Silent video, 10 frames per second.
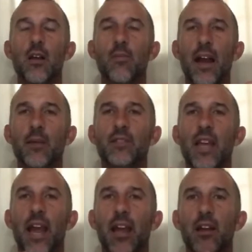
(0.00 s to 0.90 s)
by him
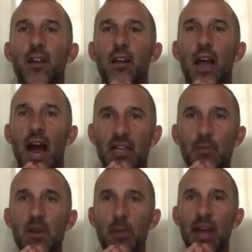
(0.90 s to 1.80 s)
saying, ask
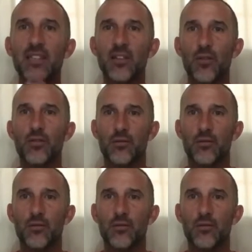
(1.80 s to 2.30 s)
me to pace you.